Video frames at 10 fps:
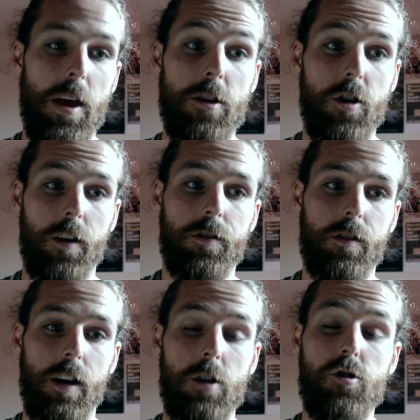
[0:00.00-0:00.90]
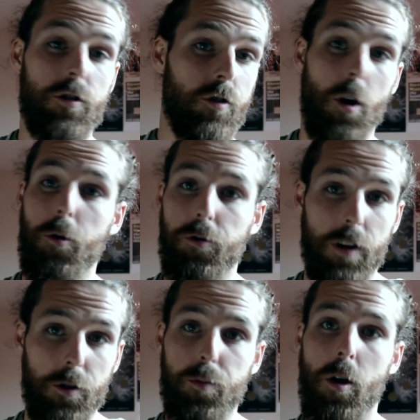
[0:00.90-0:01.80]
It just goes
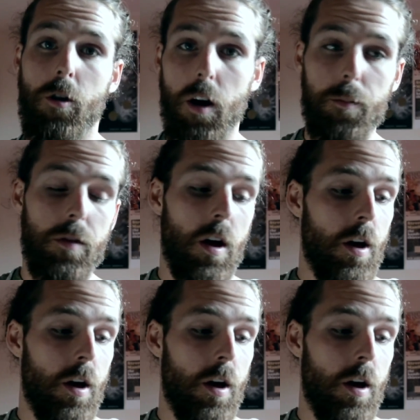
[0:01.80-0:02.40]
as programmed.